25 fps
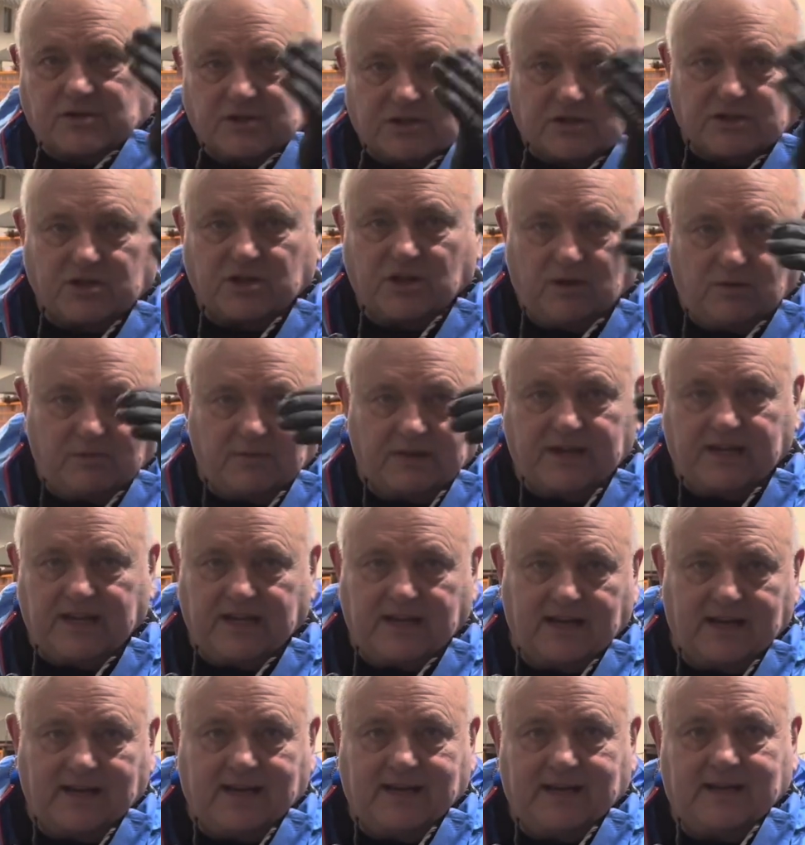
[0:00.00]
there's so
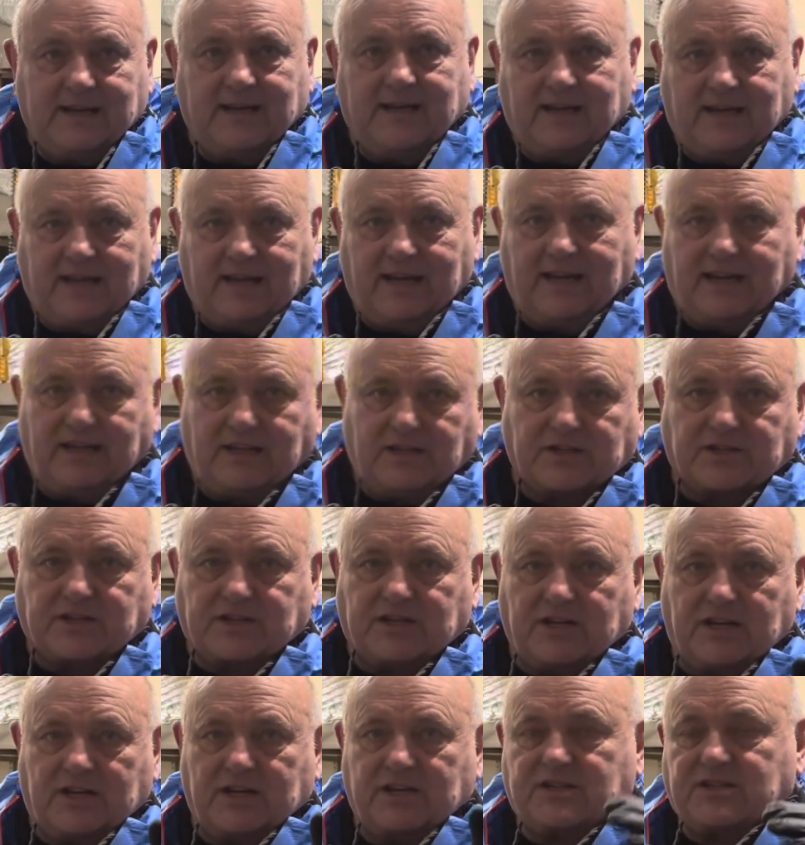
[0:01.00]
many
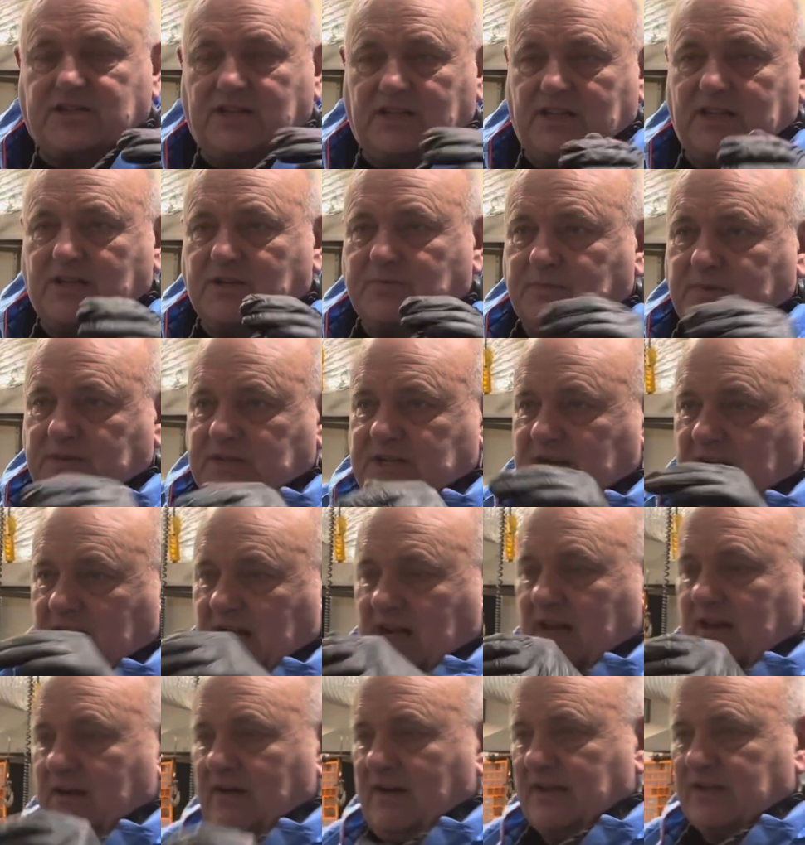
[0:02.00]
inserts in this
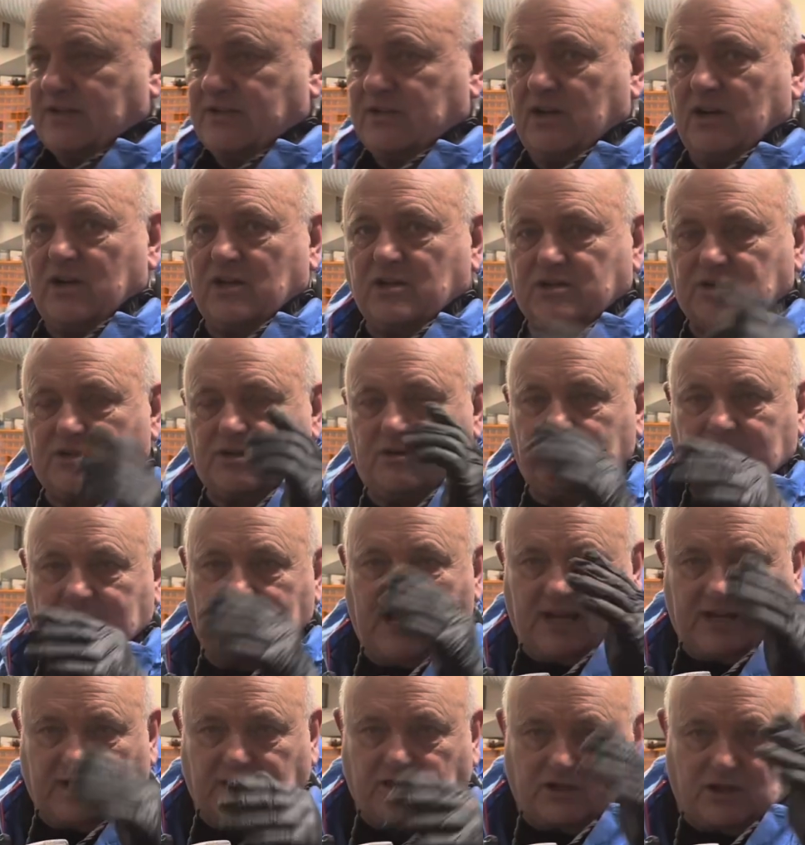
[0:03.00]
particular exhaust, so we
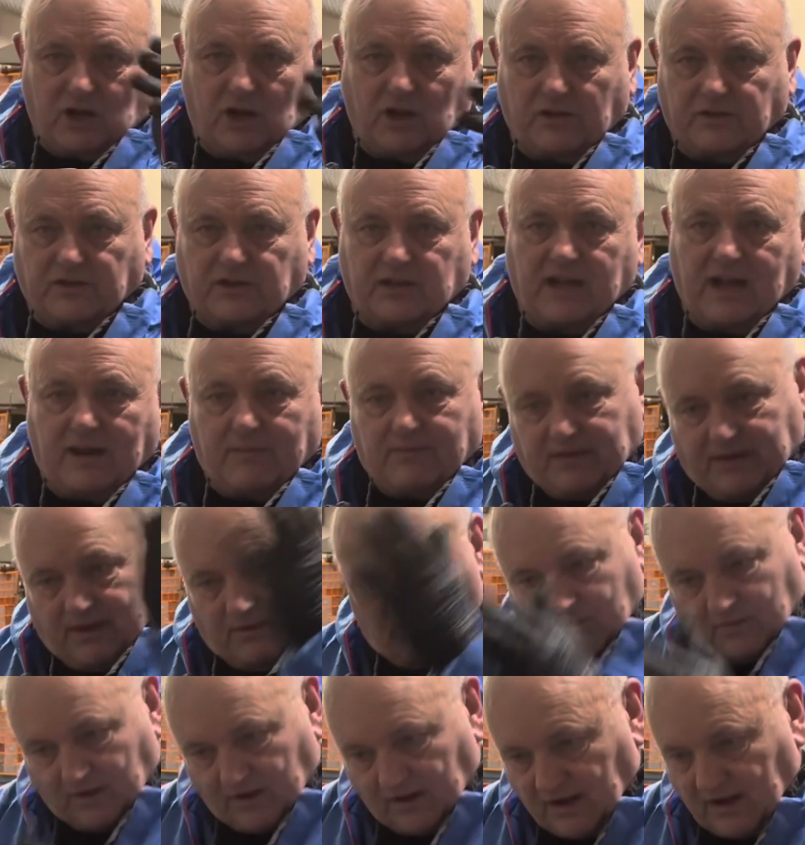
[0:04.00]
kind of dot and dab and
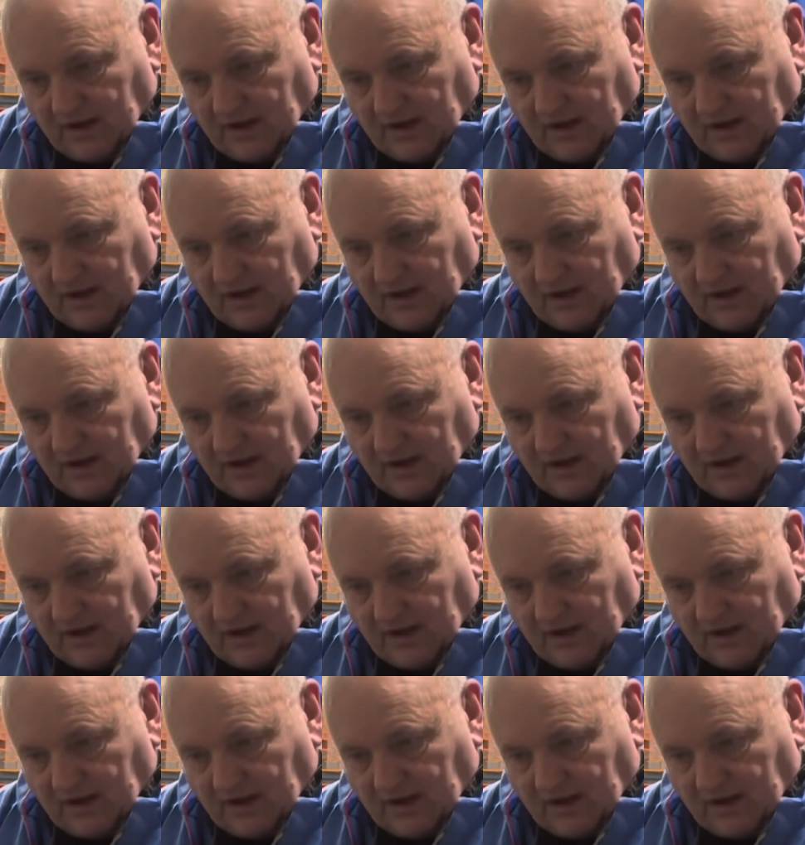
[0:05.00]
then